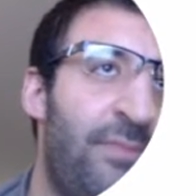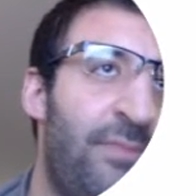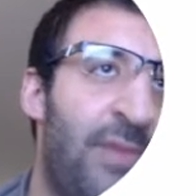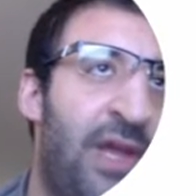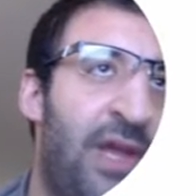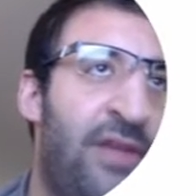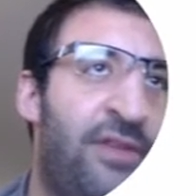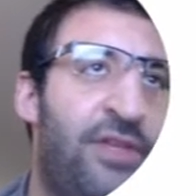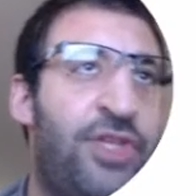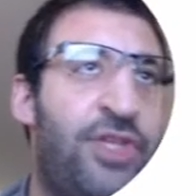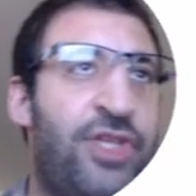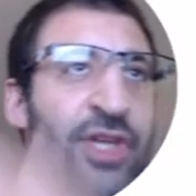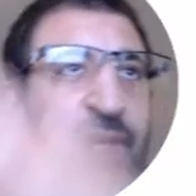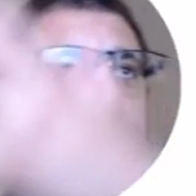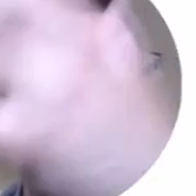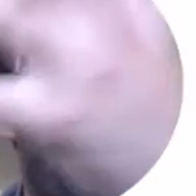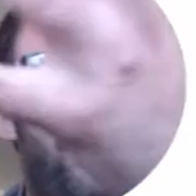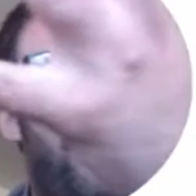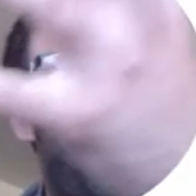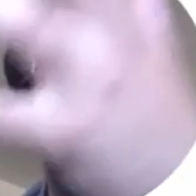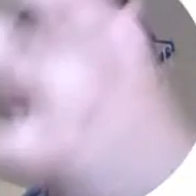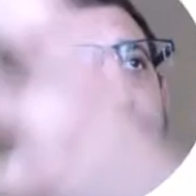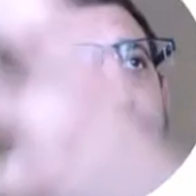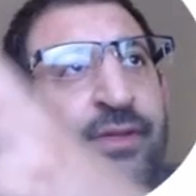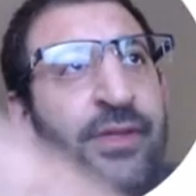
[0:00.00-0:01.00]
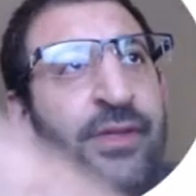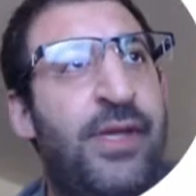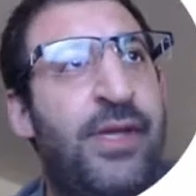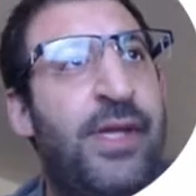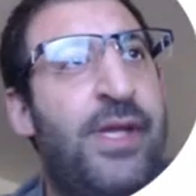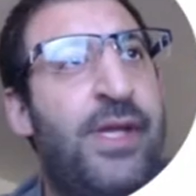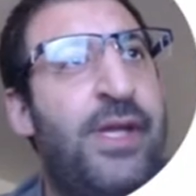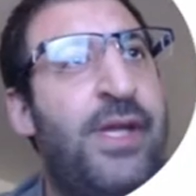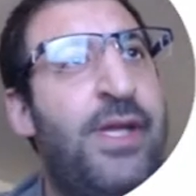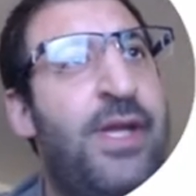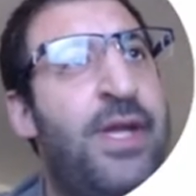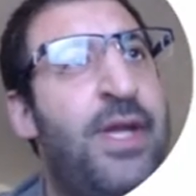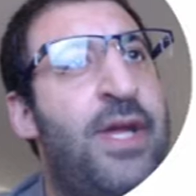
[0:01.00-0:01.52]
In this chapter,
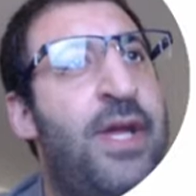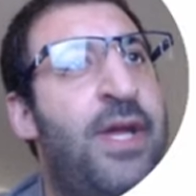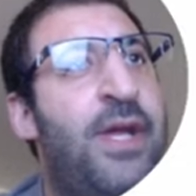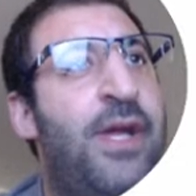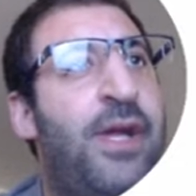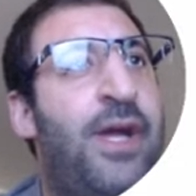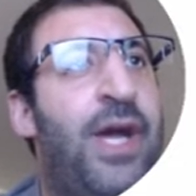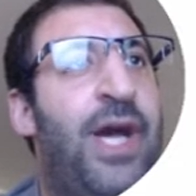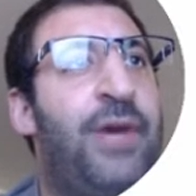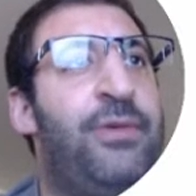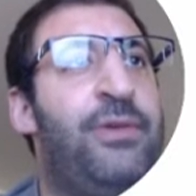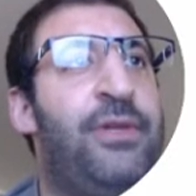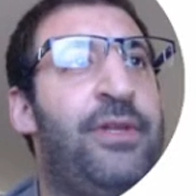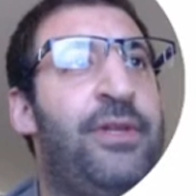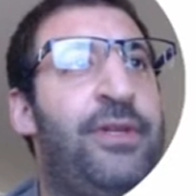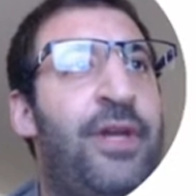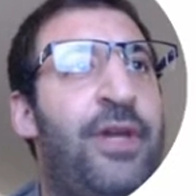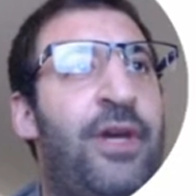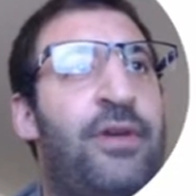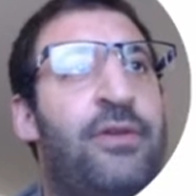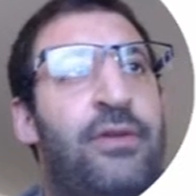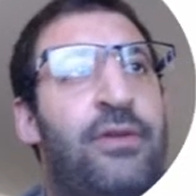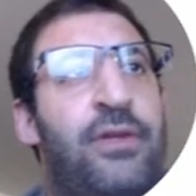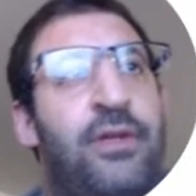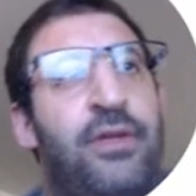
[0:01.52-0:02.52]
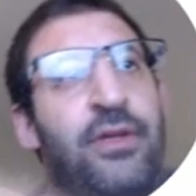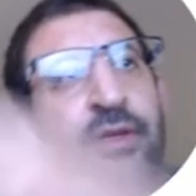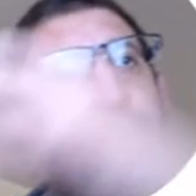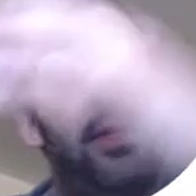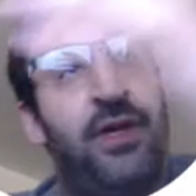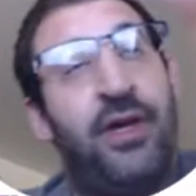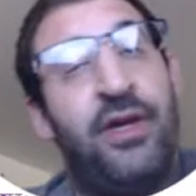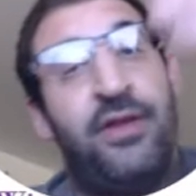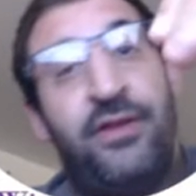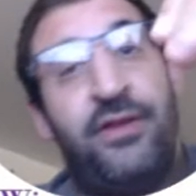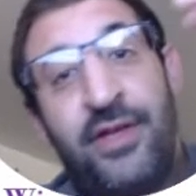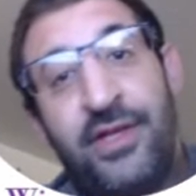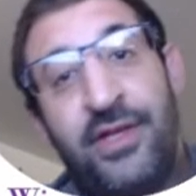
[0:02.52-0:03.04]
I will talk
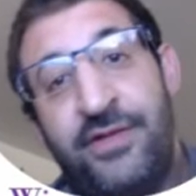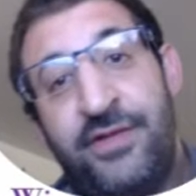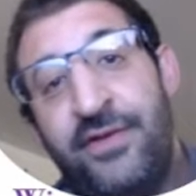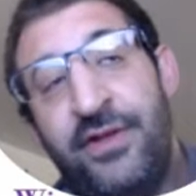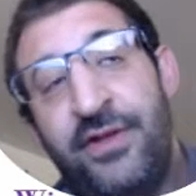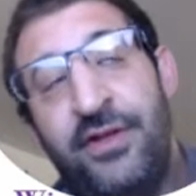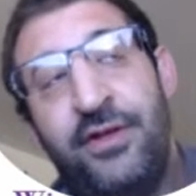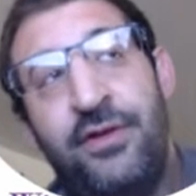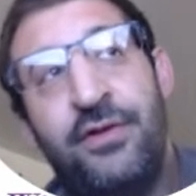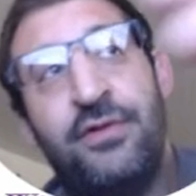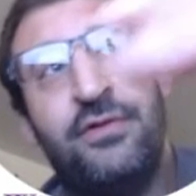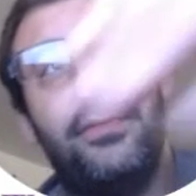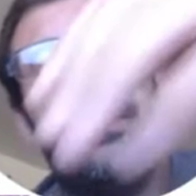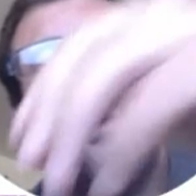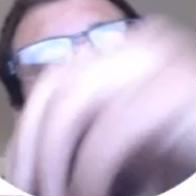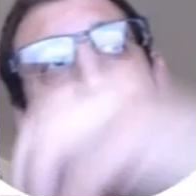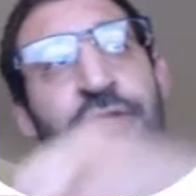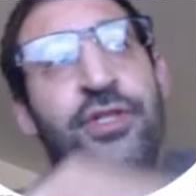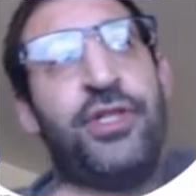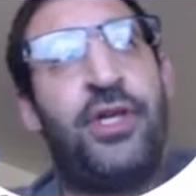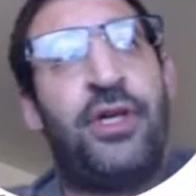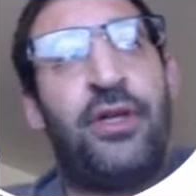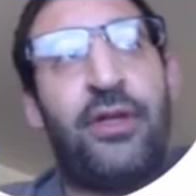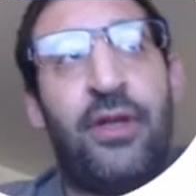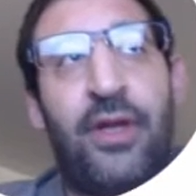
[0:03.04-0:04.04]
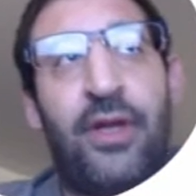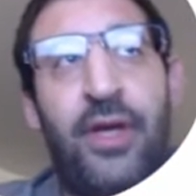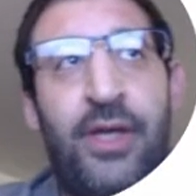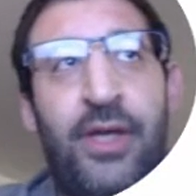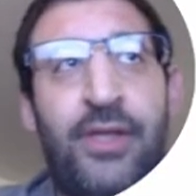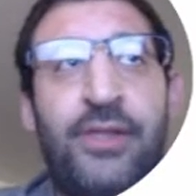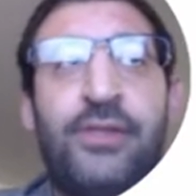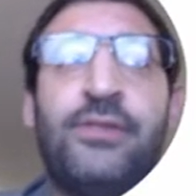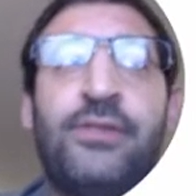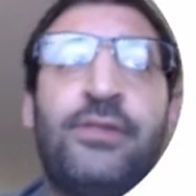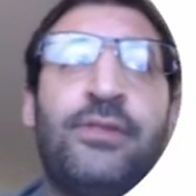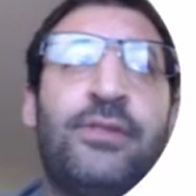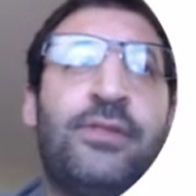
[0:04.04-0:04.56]
in this video, inshallah,
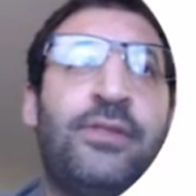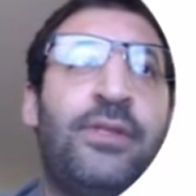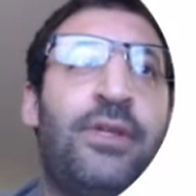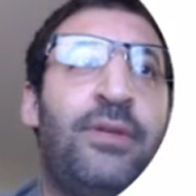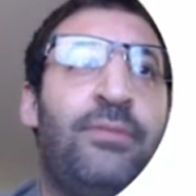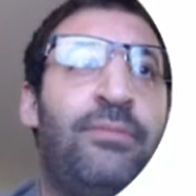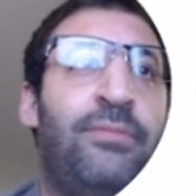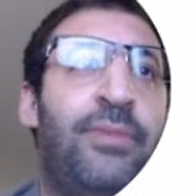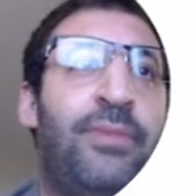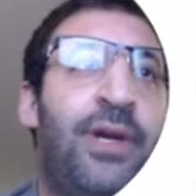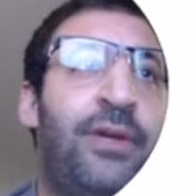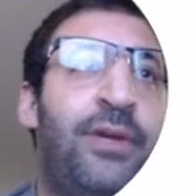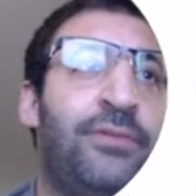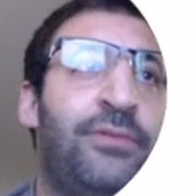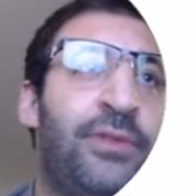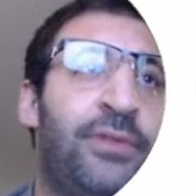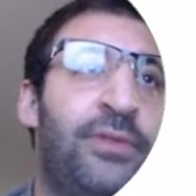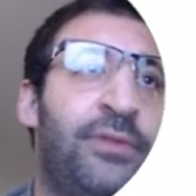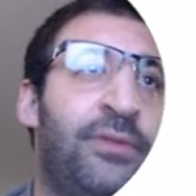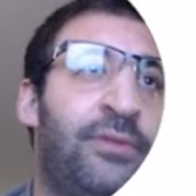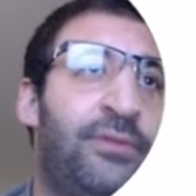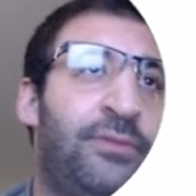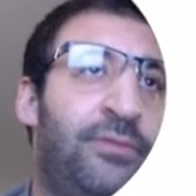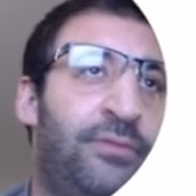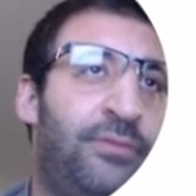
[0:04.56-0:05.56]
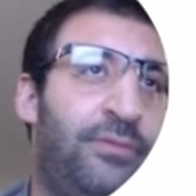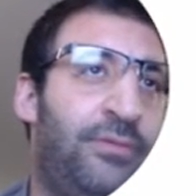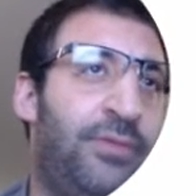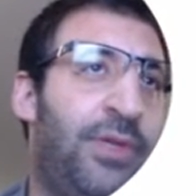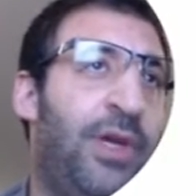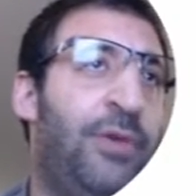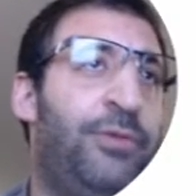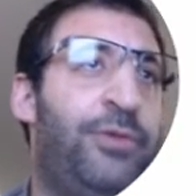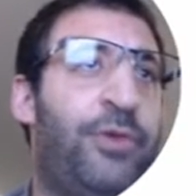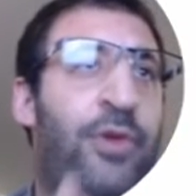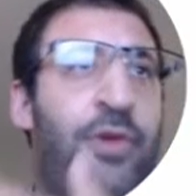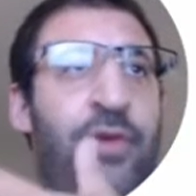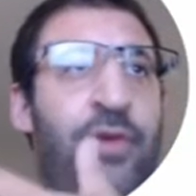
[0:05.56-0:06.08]
about
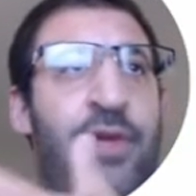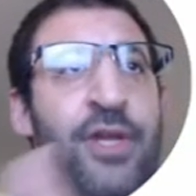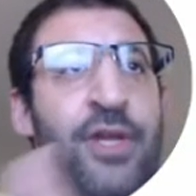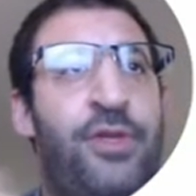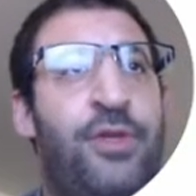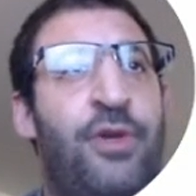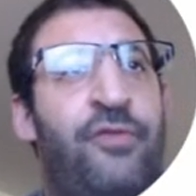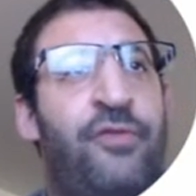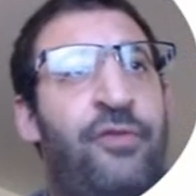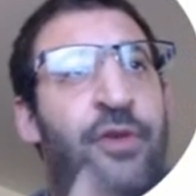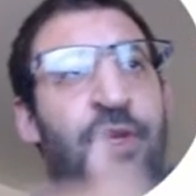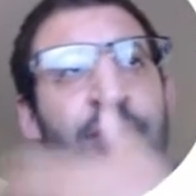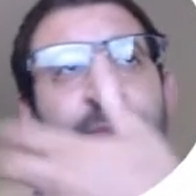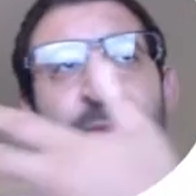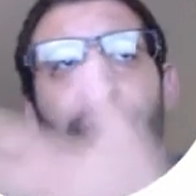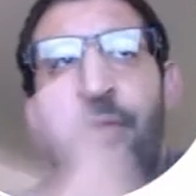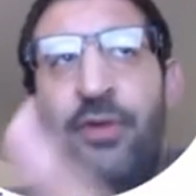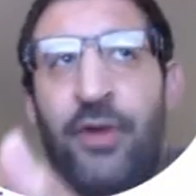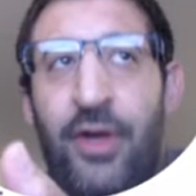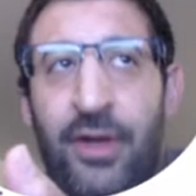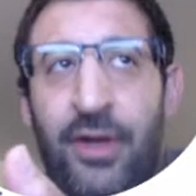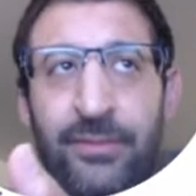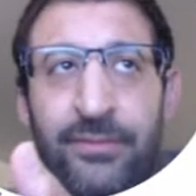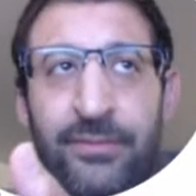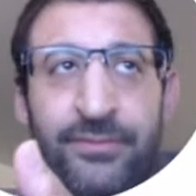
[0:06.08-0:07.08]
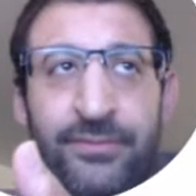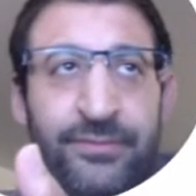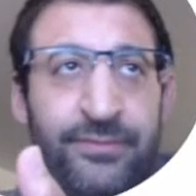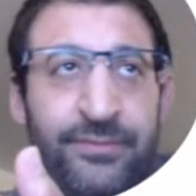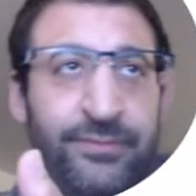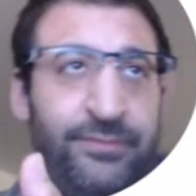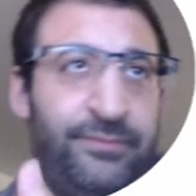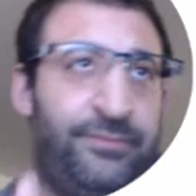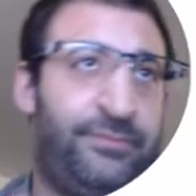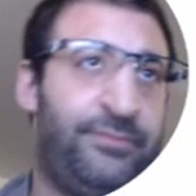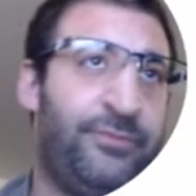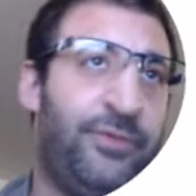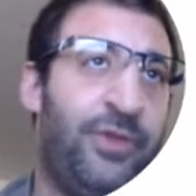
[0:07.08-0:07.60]
how to create your first program
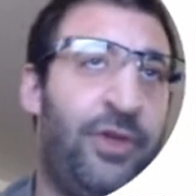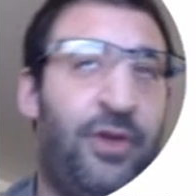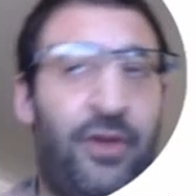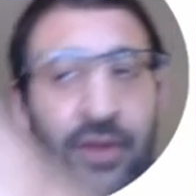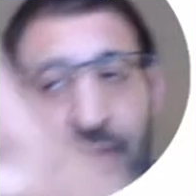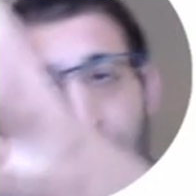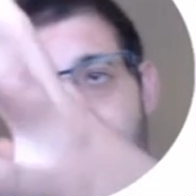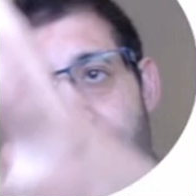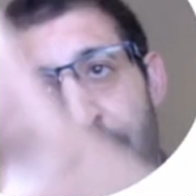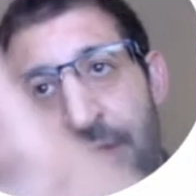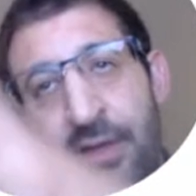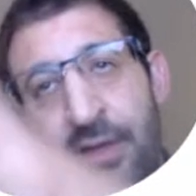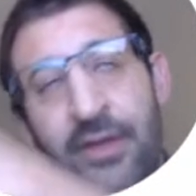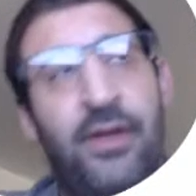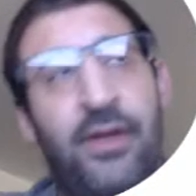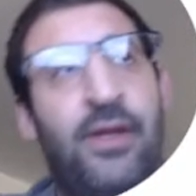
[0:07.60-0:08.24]
online